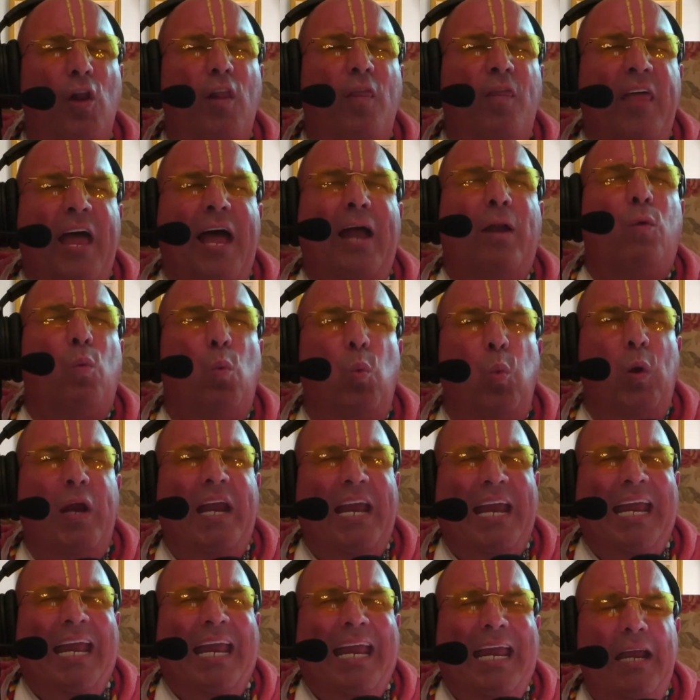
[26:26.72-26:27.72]
that
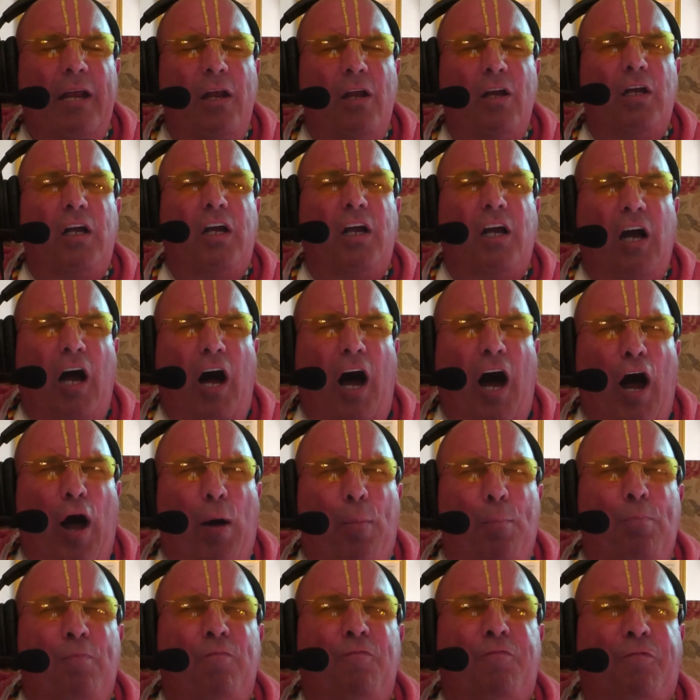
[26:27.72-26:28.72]
we
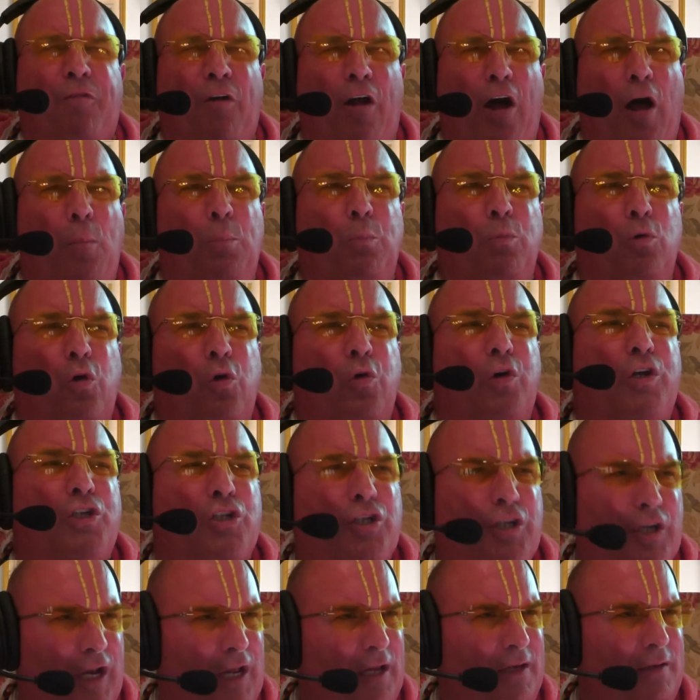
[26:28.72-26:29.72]
come from
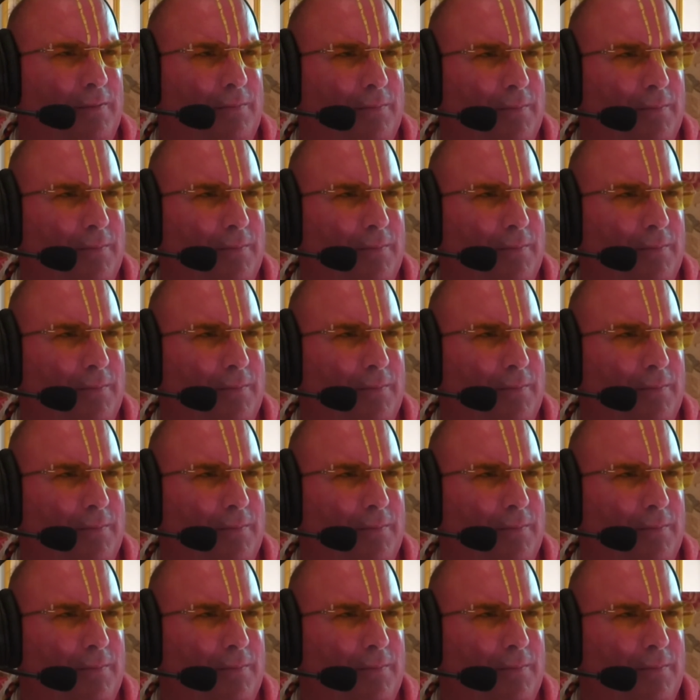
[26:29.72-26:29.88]
Krishna.